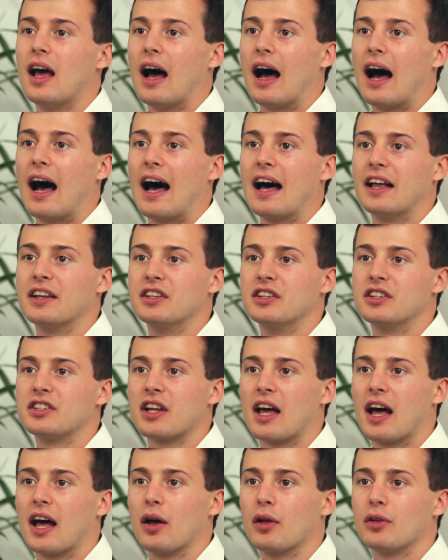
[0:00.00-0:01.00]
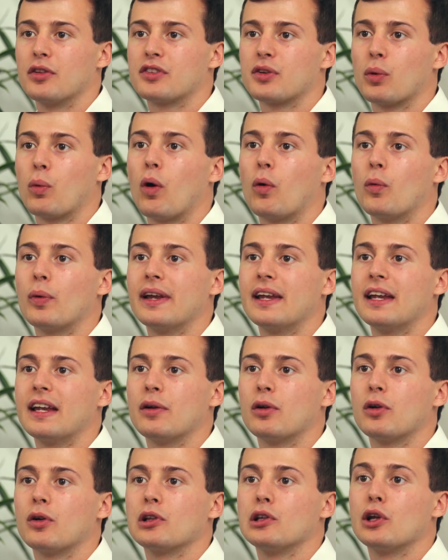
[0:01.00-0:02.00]
And so what
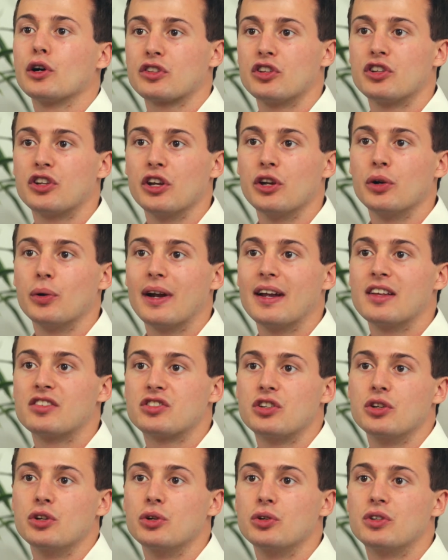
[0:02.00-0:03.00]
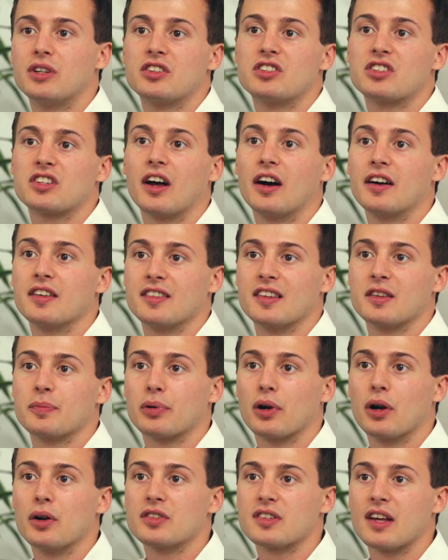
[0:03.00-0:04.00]
we look to do is to digitize this
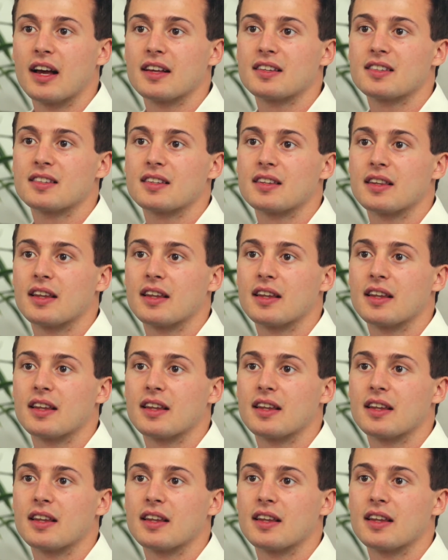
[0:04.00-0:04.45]
process.